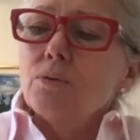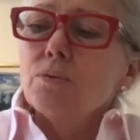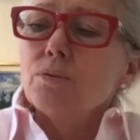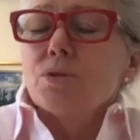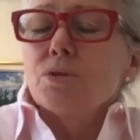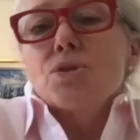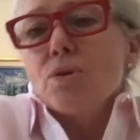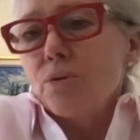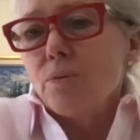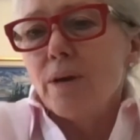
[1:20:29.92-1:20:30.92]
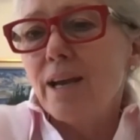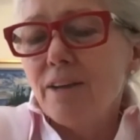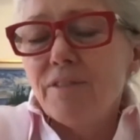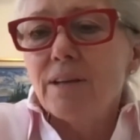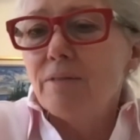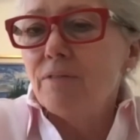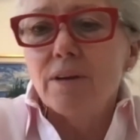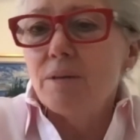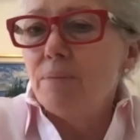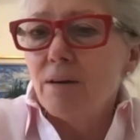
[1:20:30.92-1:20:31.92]
restored way. I found that
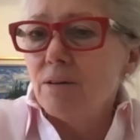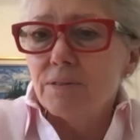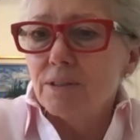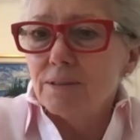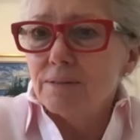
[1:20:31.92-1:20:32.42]
very powerful.